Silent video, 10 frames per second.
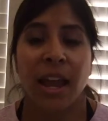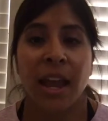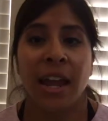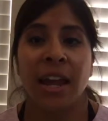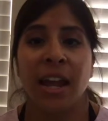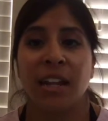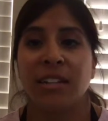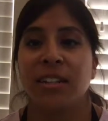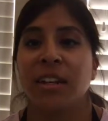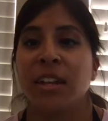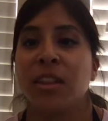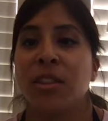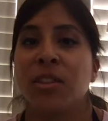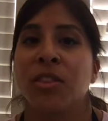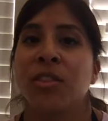And
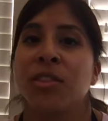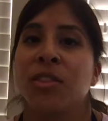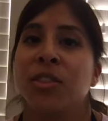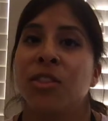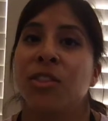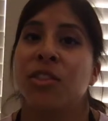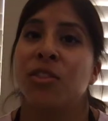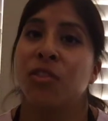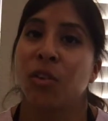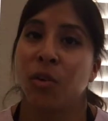so